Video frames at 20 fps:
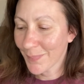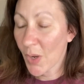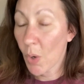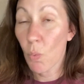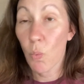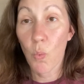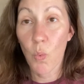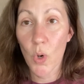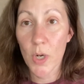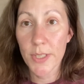
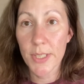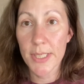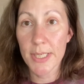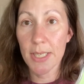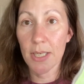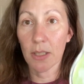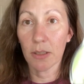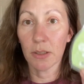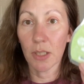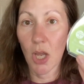woodsy
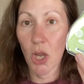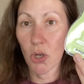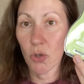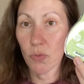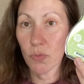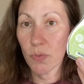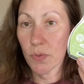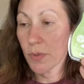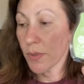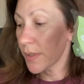
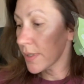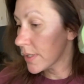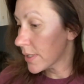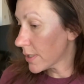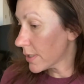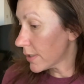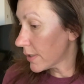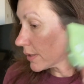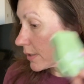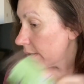colognes,
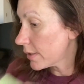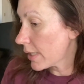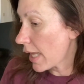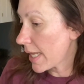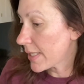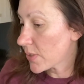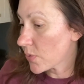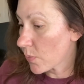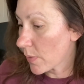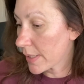
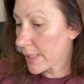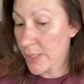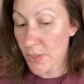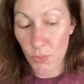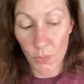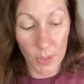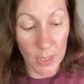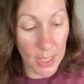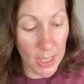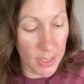That's what this
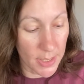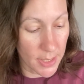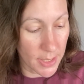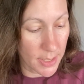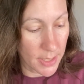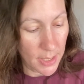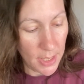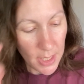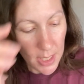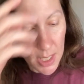one
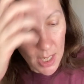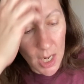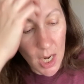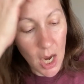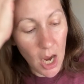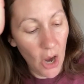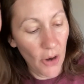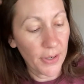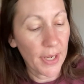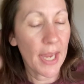is.
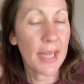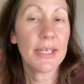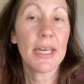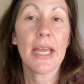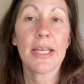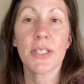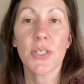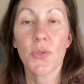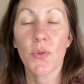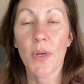Okay,
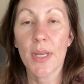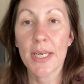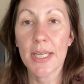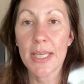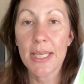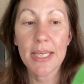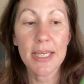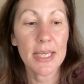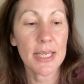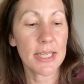next one
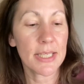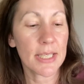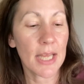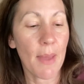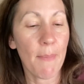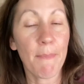is